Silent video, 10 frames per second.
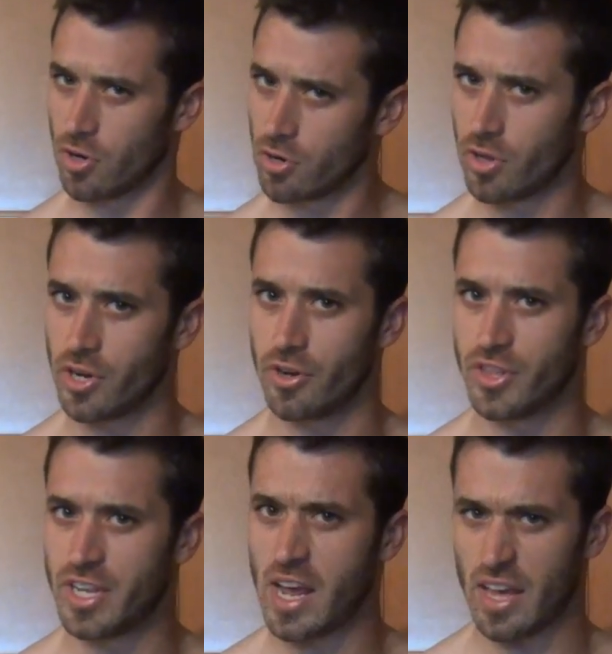earlier in
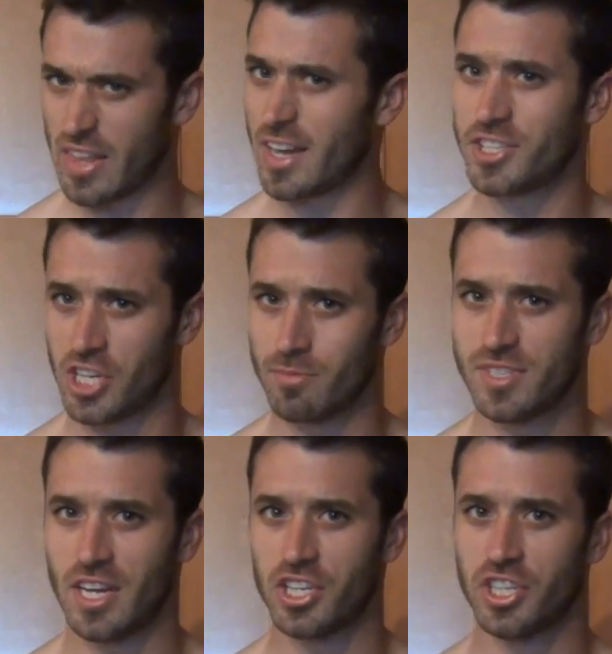the day at that gym
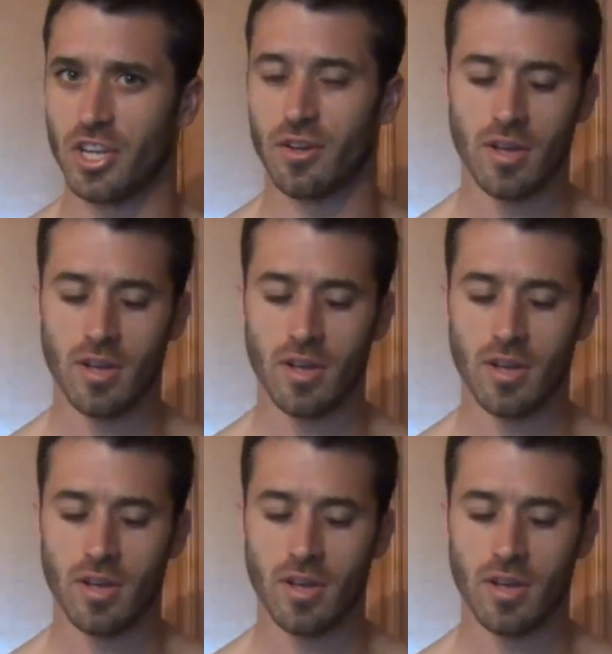session.